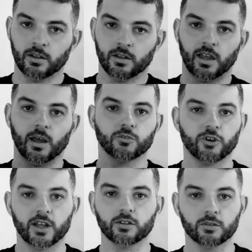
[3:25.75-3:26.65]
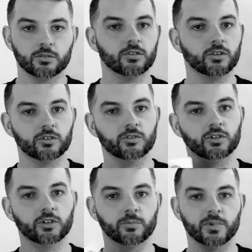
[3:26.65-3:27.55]
And I'm trying to go do a
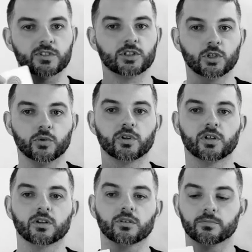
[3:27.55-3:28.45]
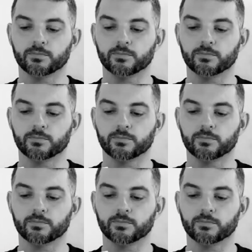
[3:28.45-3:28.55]
little bit slower here,